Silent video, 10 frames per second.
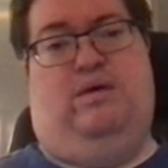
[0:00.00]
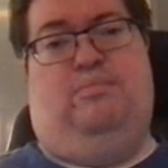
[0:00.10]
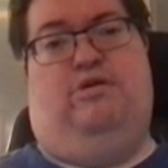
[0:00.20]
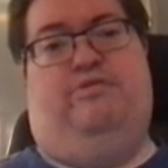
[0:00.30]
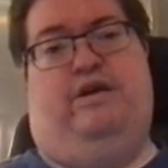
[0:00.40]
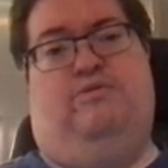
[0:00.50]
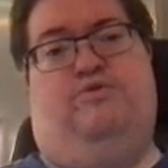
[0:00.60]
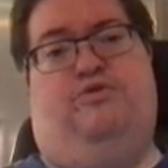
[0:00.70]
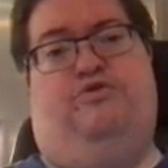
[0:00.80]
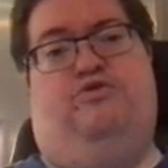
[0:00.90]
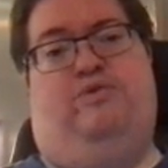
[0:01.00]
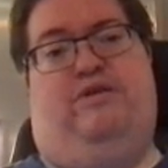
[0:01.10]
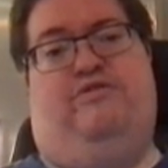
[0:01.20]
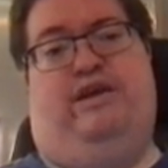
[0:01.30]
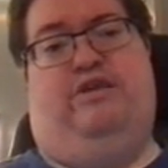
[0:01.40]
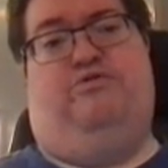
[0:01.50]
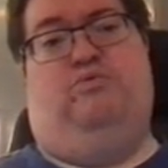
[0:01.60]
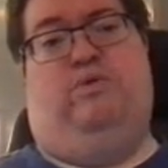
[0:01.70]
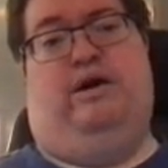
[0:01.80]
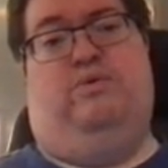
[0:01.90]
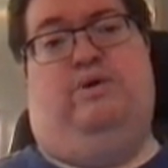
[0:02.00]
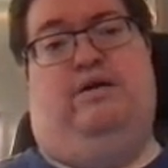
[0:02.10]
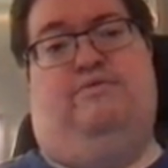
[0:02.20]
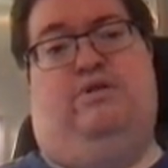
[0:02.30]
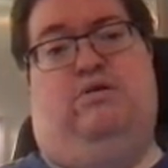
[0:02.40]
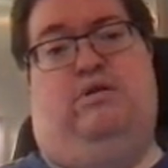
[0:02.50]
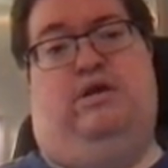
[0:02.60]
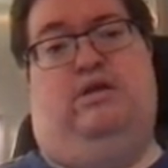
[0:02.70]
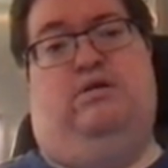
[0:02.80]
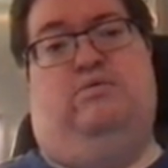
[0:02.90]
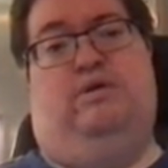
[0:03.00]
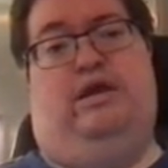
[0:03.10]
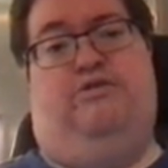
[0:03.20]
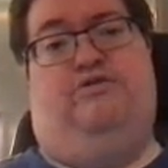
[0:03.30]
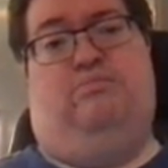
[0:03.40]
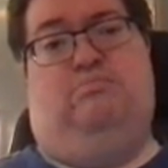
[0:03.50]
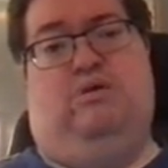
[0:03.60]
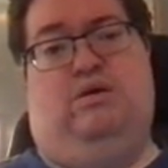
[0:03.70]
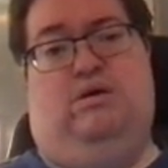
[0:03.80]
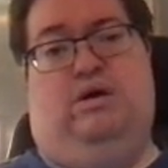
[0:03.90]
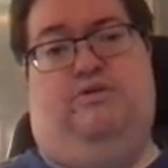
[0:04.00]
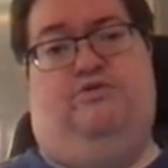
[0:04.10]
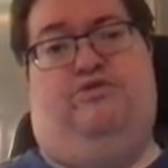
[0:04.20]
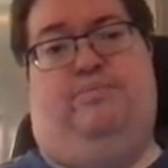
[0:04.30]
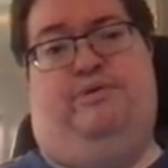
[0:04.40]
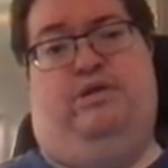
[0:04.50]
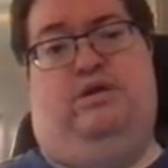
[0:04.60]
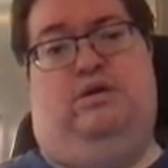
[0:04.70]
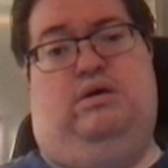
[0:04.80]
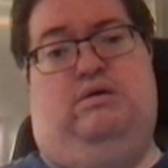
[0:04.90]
but then of course to translate it to y, we have a nonlinear relation. So typically